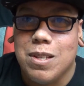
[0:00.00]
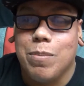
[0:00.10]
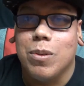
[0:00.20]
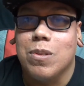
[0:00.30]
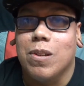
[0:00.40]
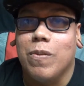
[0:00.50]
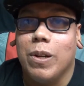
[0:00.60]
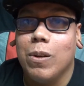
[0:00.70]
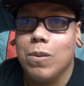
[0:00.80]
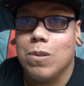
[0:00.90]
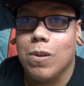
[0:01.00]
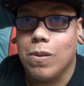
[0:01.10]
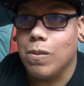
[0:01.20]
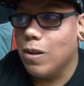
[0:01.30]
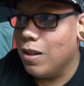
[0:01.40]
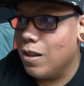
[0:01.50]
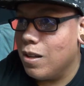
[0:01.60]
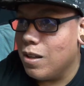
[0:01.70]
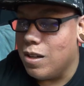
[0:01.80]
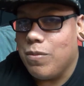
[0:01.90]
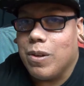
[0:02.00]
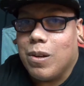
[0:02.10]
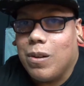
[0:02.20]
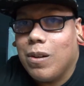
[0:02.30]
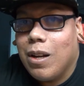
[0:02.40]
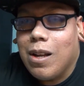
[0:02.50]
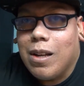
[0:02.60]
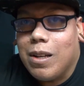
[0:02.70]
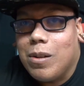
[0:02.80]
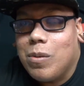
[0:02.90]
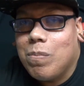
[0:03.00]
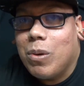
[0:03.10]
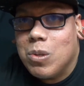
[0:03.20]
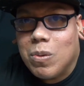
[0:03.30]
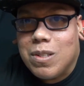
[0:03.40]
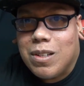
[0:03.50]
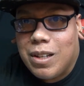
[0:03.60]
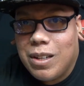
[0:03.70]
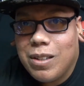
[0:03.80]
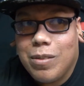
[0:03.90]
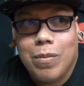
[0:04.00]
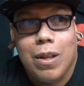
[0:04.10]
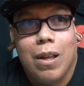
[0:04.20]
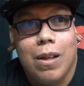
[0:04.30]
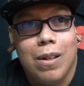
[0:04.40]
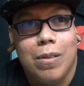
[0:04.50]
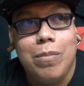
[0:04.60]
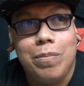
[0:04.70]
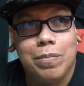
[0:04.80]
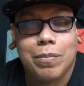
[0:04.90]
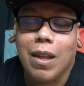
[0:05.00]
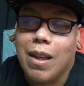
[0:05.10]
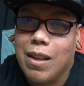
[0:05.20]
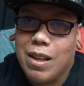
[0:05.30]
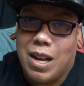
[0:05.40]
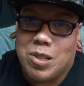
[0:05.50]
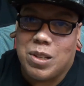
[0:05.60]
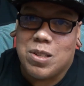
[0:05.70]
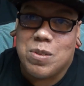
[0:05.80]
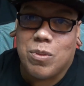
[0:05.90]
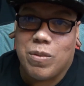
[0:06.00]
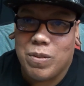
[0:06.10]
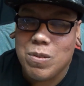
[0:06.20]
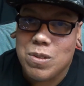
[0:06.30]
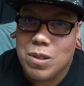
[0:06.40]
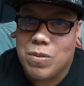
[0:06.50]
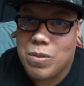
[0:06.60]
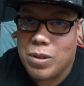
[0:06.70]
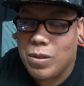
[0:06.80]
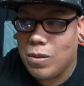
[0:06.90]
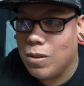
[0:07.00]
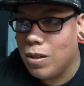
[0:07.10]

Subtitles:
I posted a video, so I figured I'd post one today and actually get some more reviews done for you.